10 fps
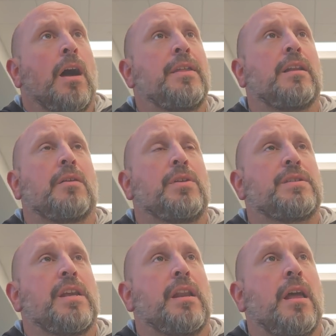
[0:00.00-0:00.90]
I think, like we
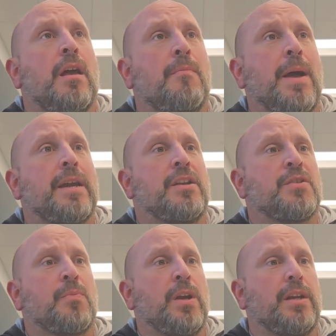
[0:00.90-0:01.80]
said back in the
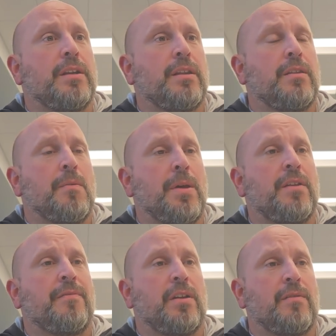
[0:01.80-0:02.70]
spring, the
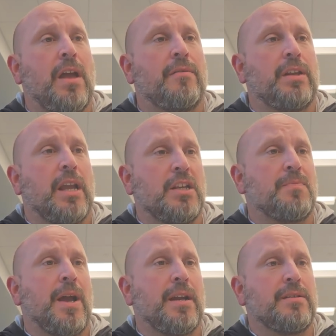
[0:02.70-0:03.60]
benefit of having the guys
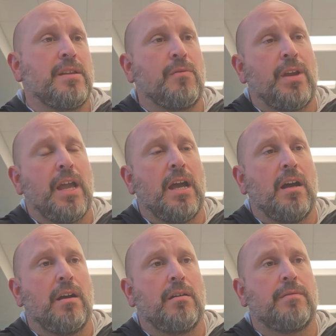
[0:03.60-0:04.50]
back is that we
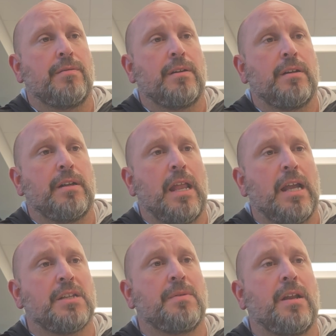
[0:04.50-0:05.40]
have
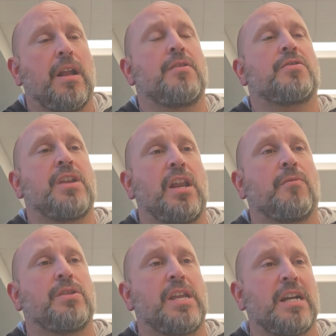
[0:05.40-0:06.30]
an understanding
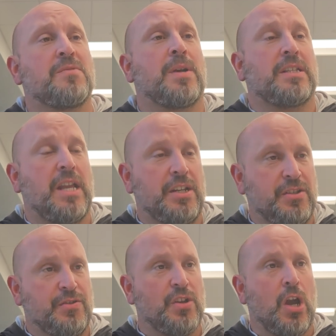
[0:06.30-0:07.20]
of what the
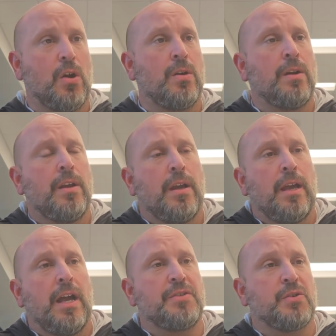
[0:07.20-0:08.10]
expectations are
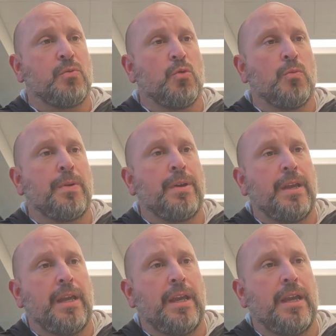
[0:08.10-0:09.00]
as a group
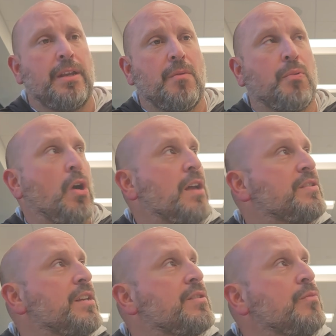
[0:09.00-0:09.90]
and the
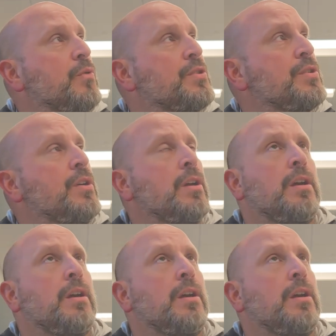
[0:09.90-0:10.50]
process, which,